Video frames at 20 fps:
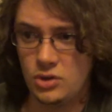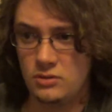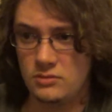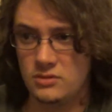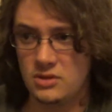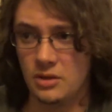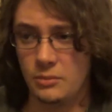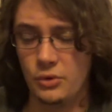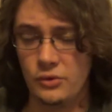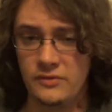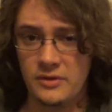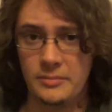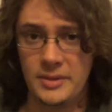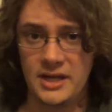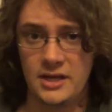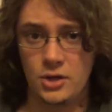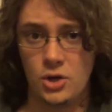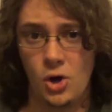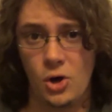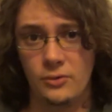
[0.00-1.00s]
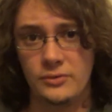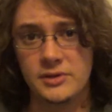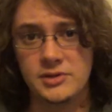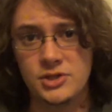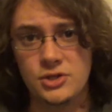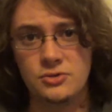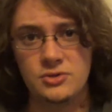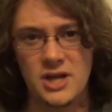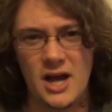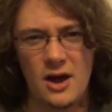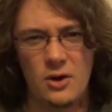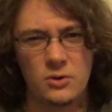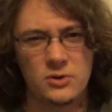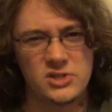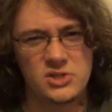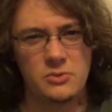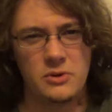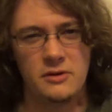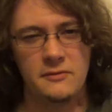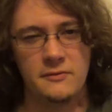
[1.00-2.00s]
the movie being called The Two
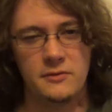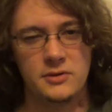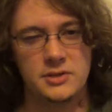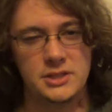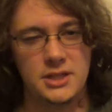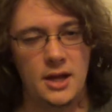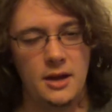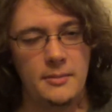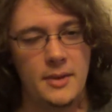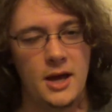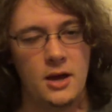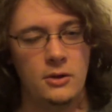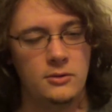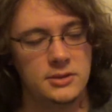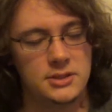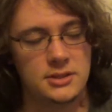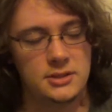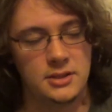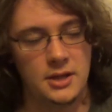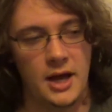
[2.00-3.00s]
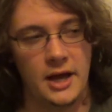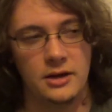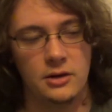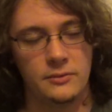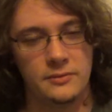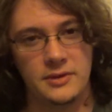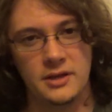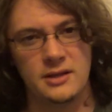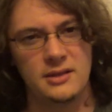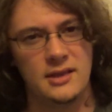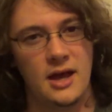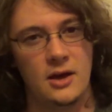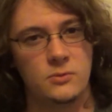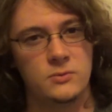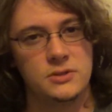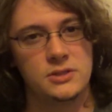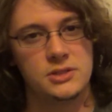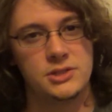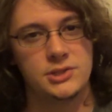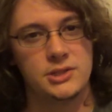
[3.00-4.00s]
Towers when it first came out, I don't think that
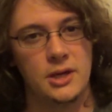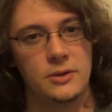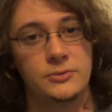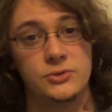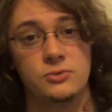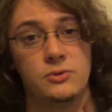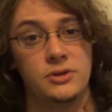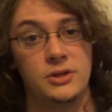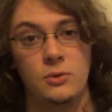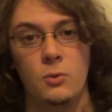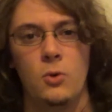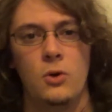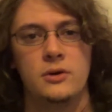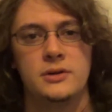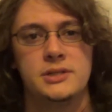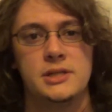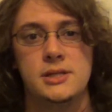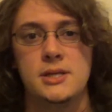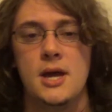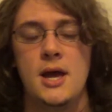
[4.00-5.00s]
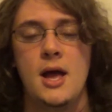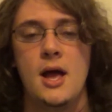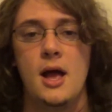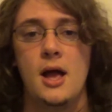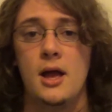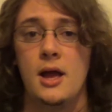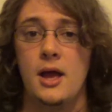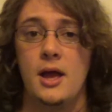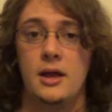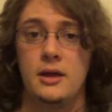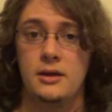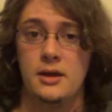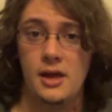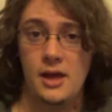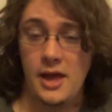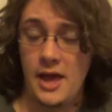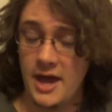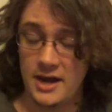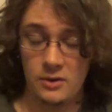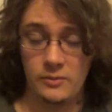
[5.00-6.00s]
was really warranted.
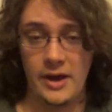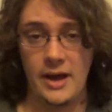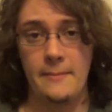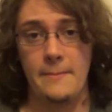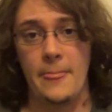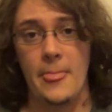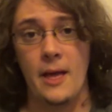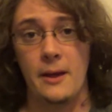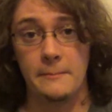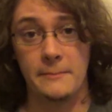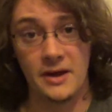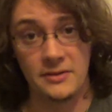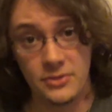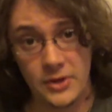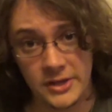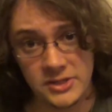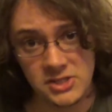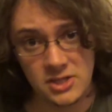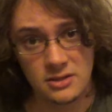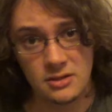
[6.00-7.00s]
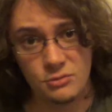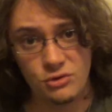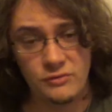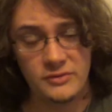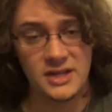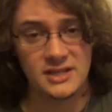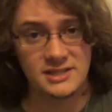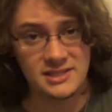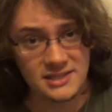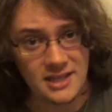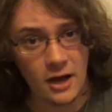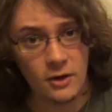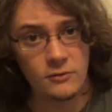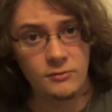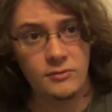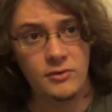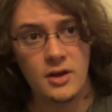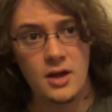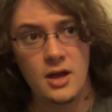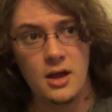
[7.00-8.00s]
Anyway, my thoughts on the movie
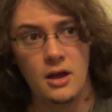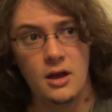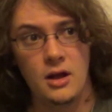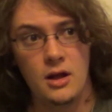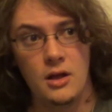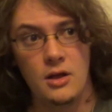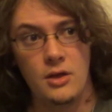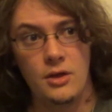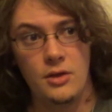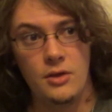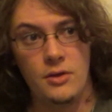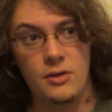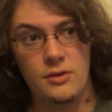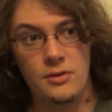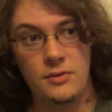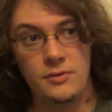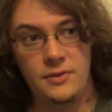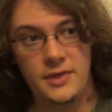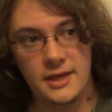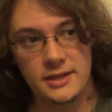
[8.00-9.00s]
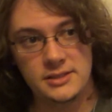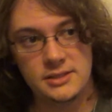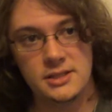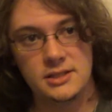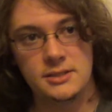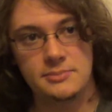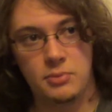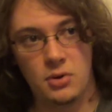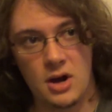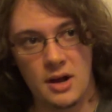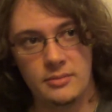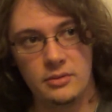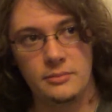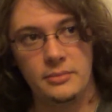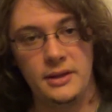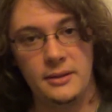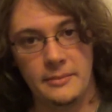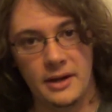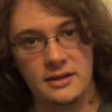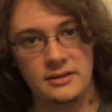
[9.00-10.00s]
itself. This is
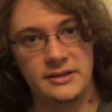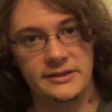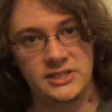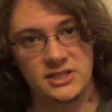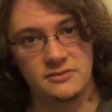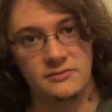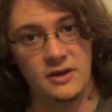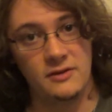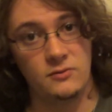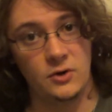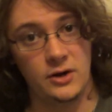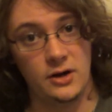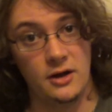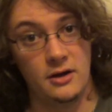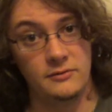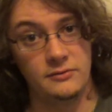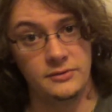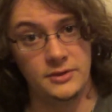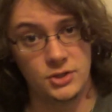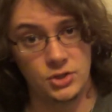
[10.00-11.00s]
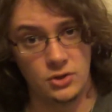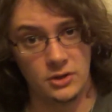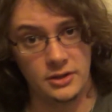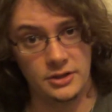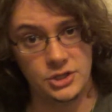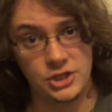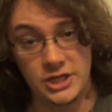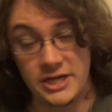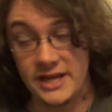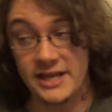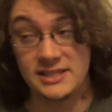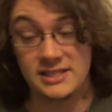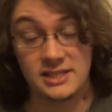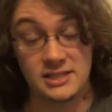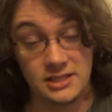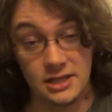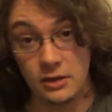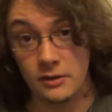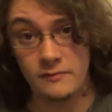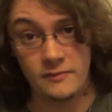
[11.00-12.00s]
probably my least favorite of the trilogy. It's
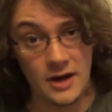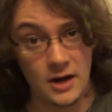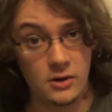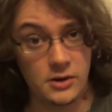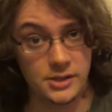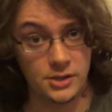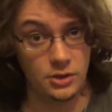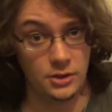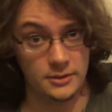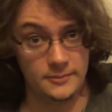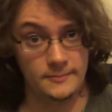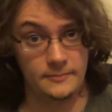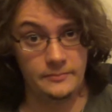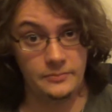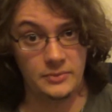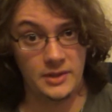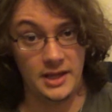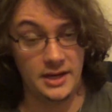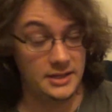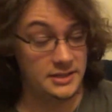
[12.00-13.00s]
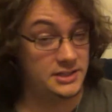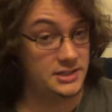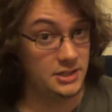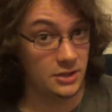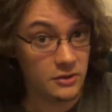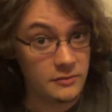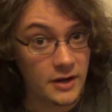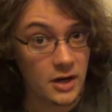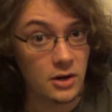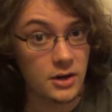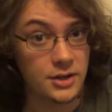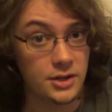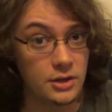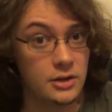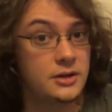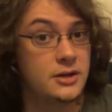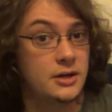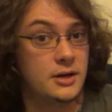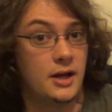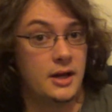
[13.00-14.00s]
still very good. It is still very
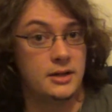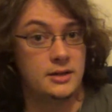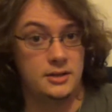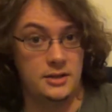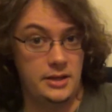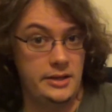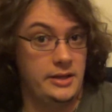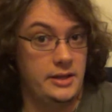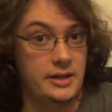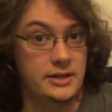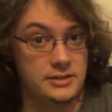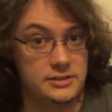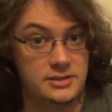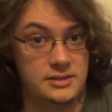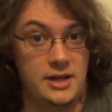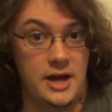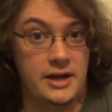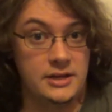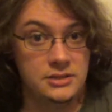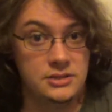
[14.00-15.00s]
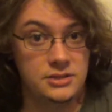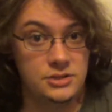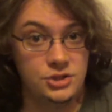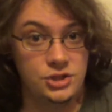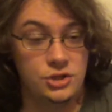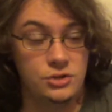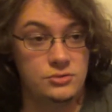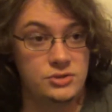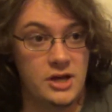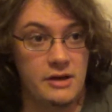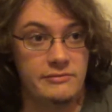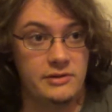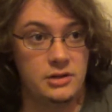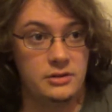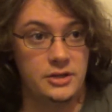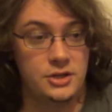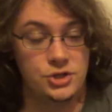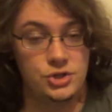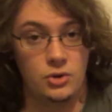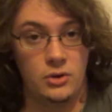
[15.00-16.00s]
good, and I do
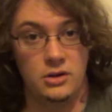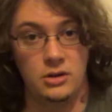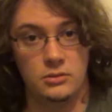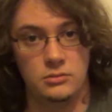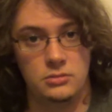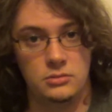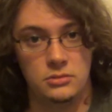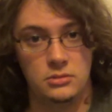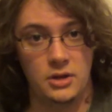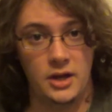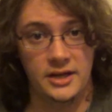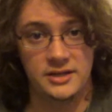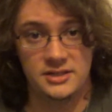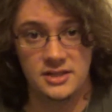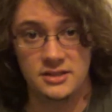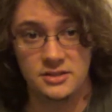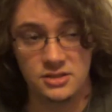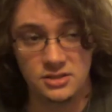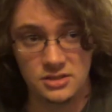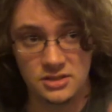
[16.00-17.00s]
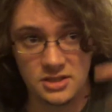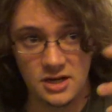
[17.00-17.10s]
definitely enjoy it. I did